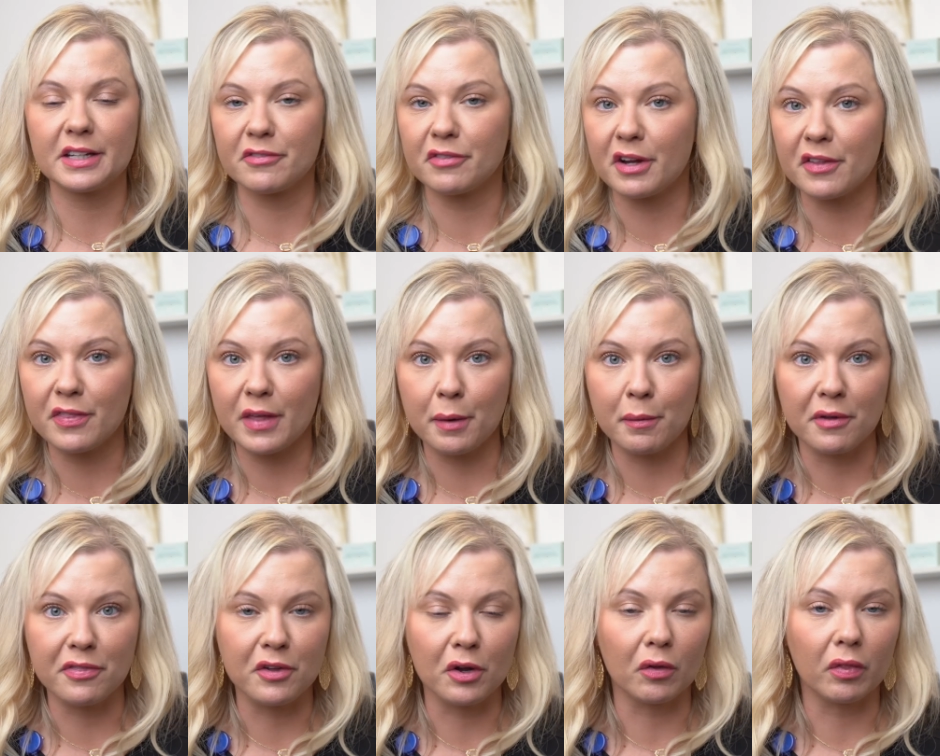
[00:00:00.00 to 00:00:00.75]
everything
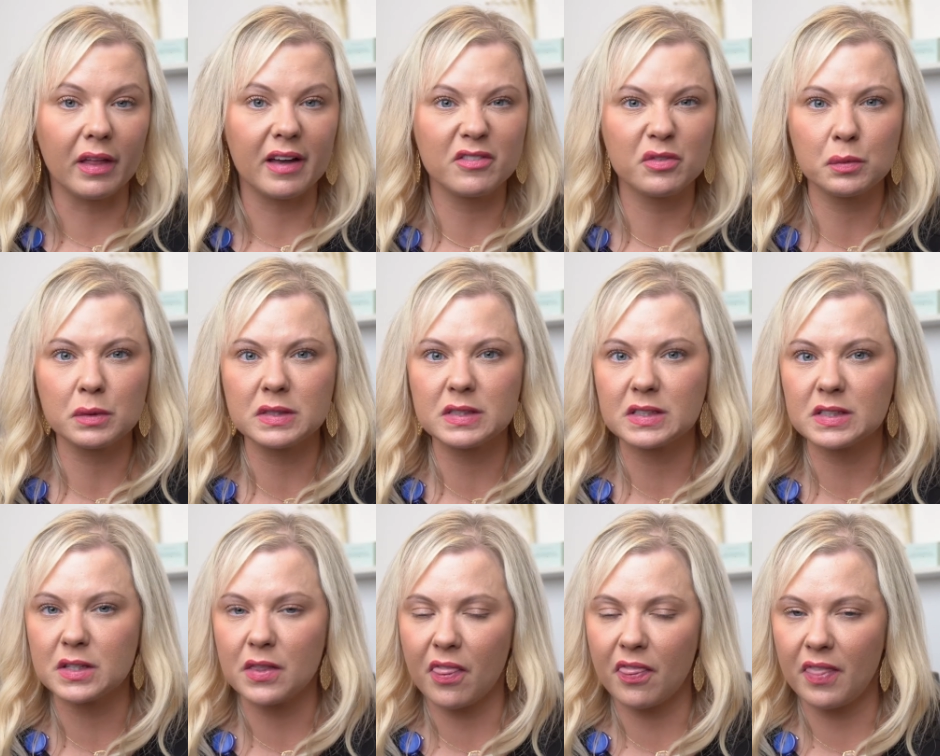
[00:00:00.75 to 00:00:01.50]
with your loved
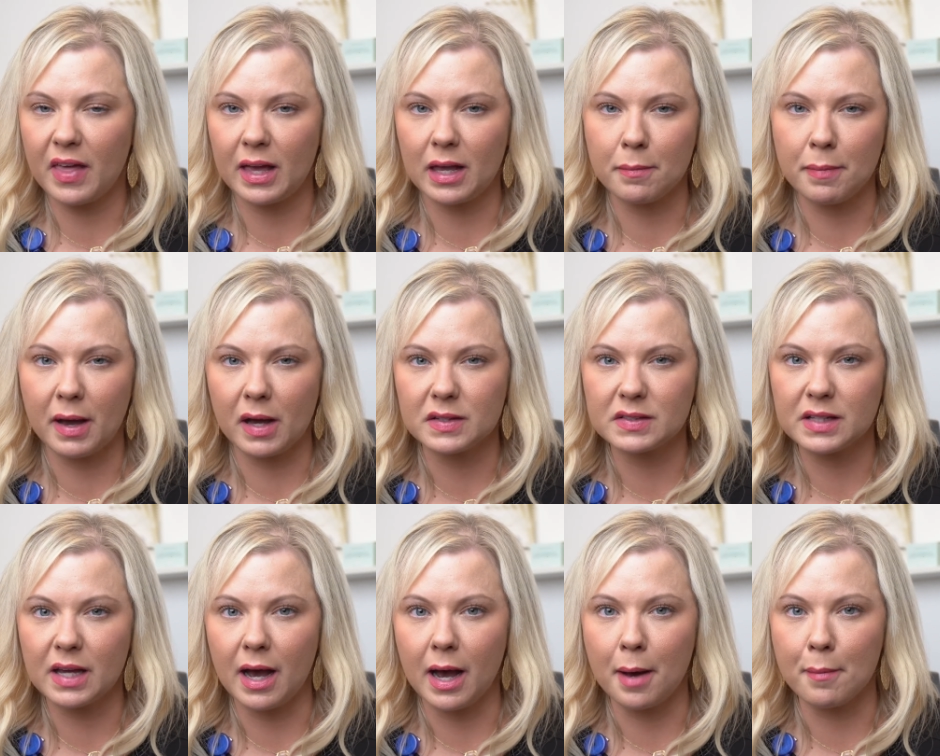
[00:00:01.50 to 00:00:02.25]
ones, think about
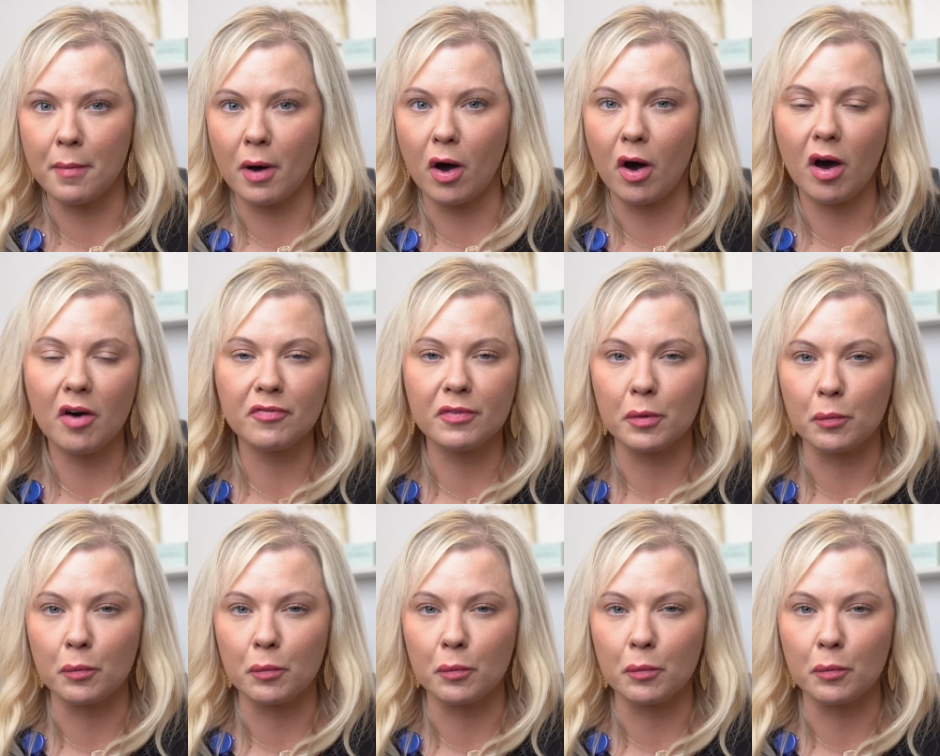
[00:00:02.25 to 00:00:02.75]
time off,